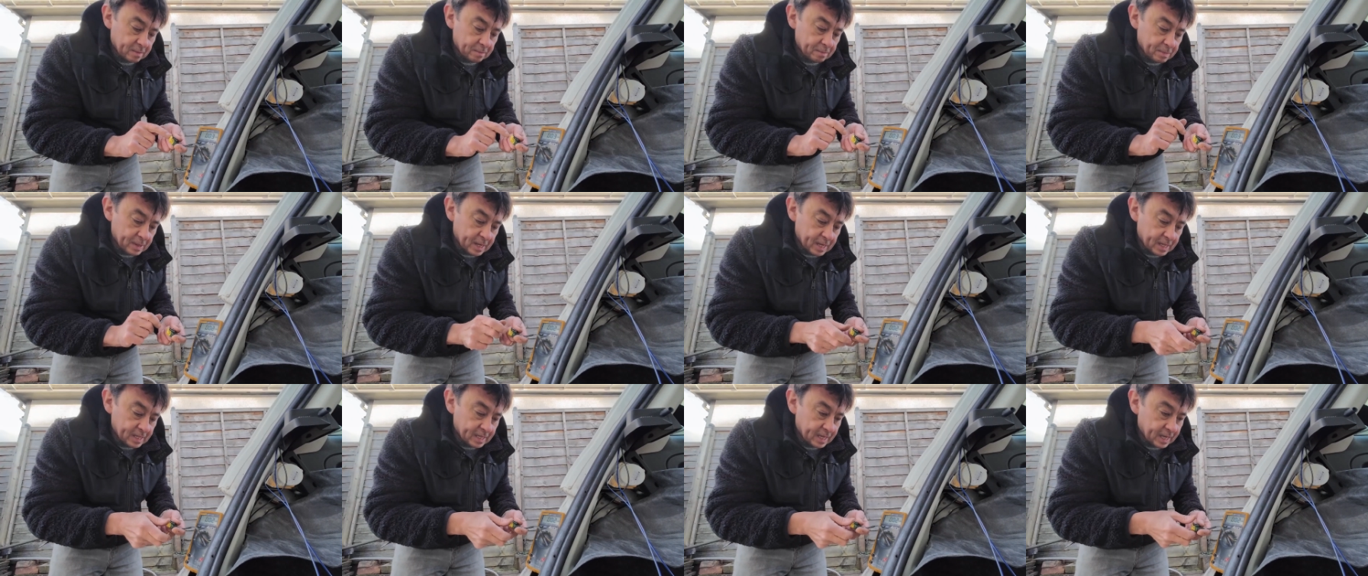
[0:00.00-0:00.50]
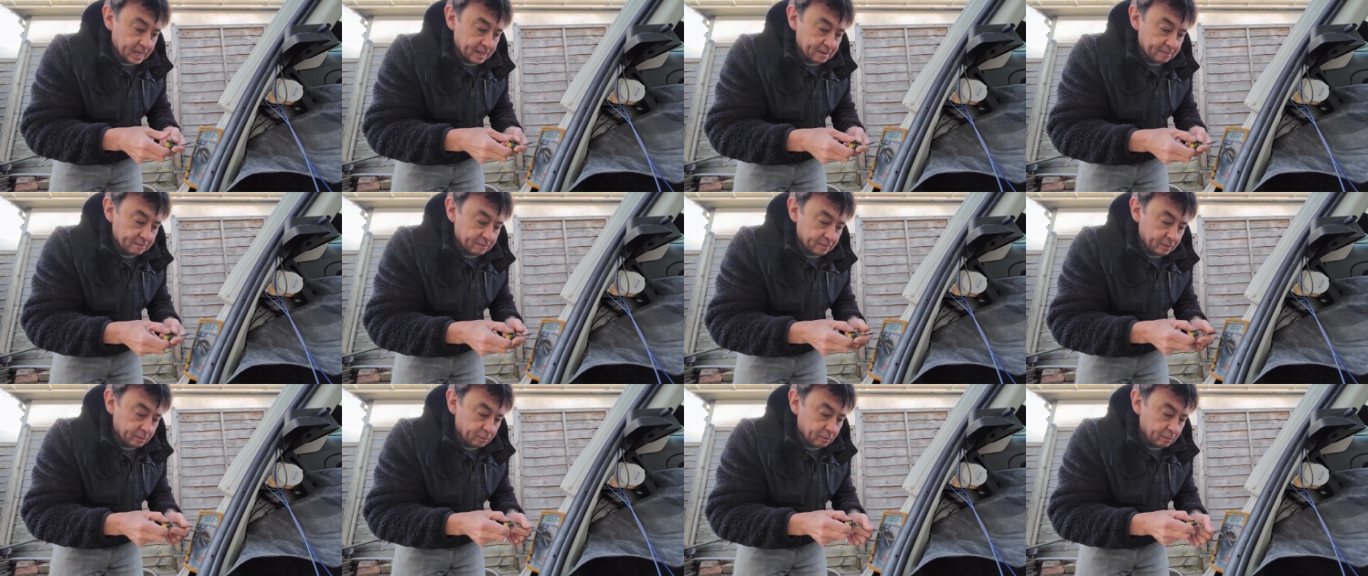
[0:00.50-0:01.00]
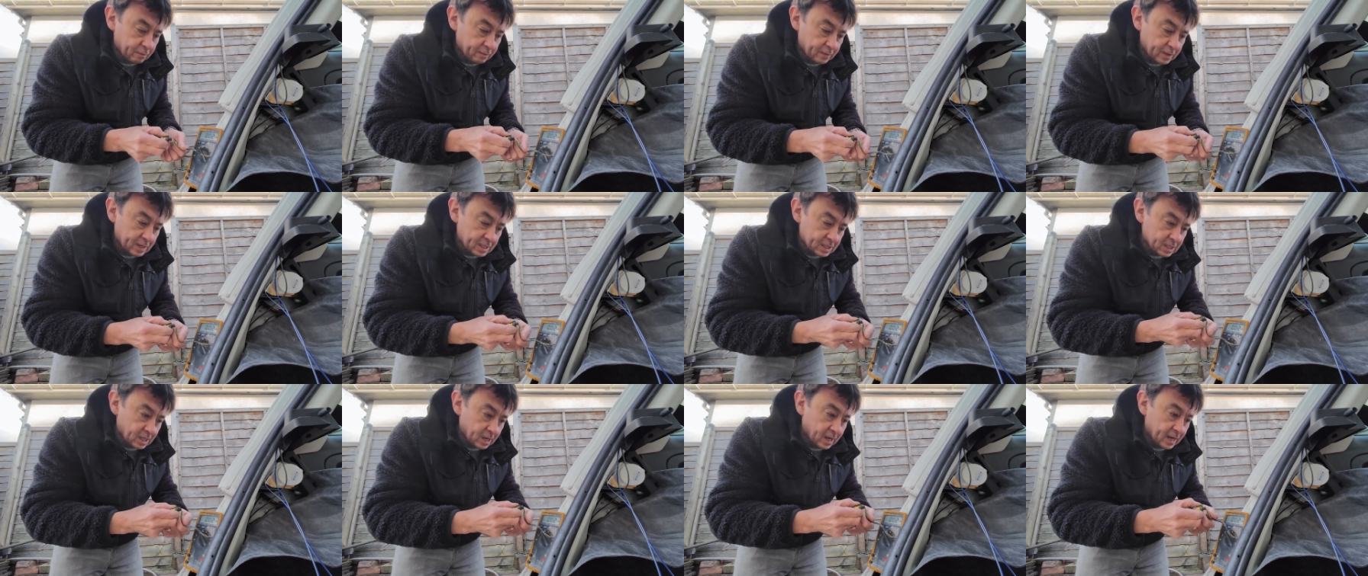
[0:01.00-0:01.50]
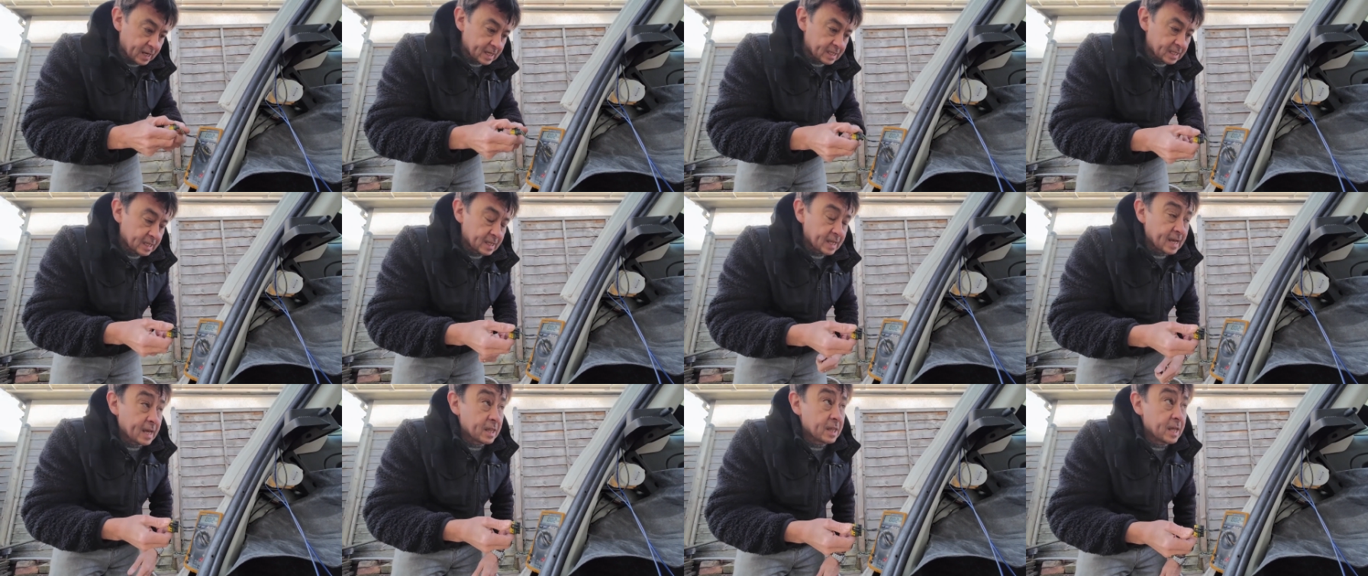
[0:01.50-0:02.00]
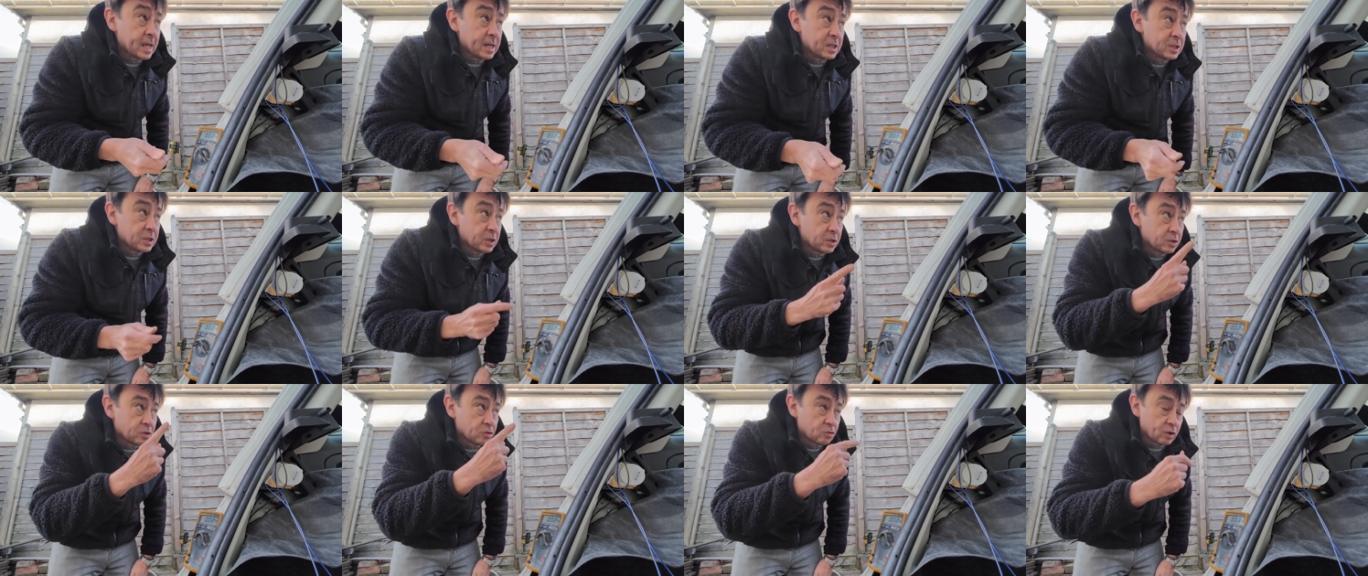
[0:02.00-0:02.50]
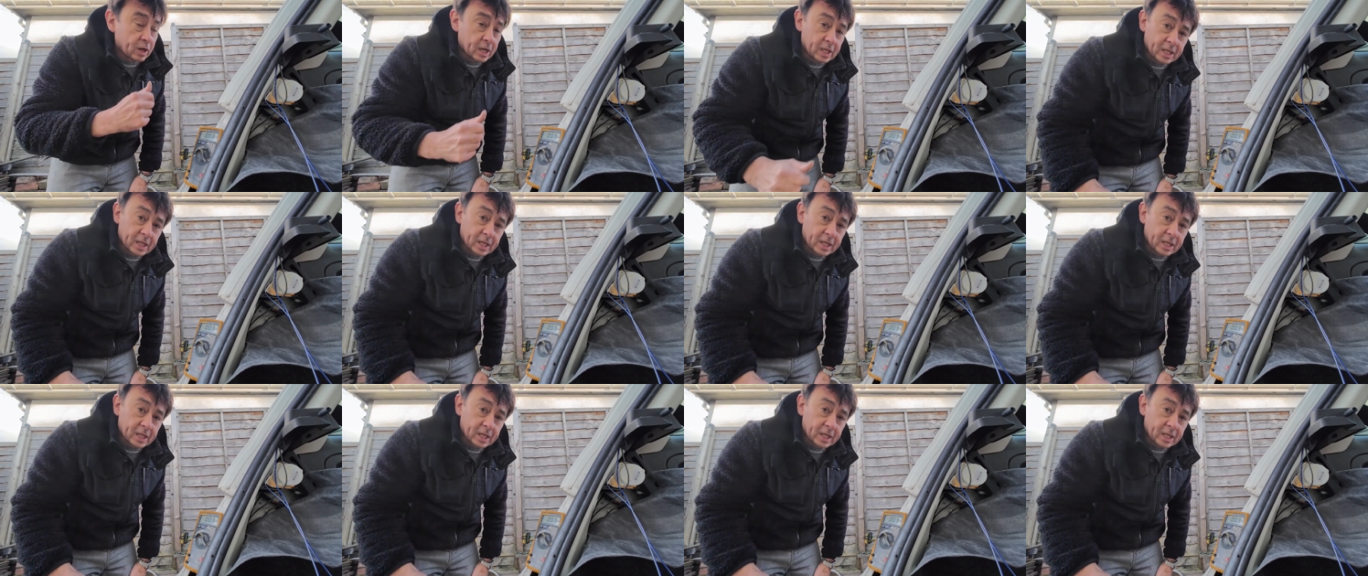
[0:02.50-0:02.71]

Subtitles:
I'll put a link below to show you how you can do that.